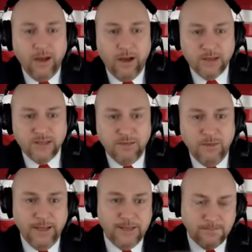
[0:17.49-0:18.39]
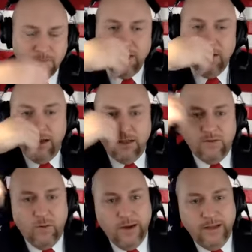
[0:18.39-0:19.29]
Awesome Mike. Hello,
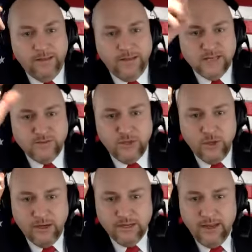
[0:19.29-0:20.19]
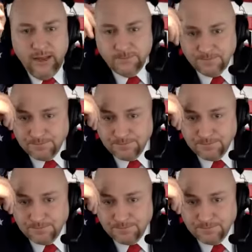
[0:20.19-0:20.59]
everyone, and thanks for tuning in today.